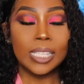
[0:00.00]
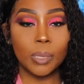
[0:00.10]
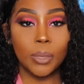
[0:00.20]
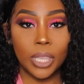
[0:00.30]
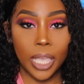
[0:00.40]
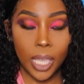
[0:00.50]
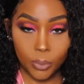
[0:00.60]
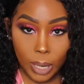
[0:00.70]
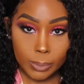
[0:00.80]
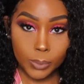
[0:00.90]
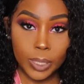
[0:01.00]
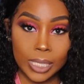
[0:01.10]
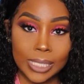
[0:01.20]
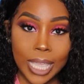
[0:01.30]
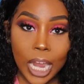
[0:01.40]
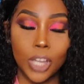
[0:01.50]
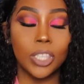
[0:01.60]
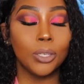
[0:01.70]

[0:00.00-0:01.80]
some of the head wraps with this hair,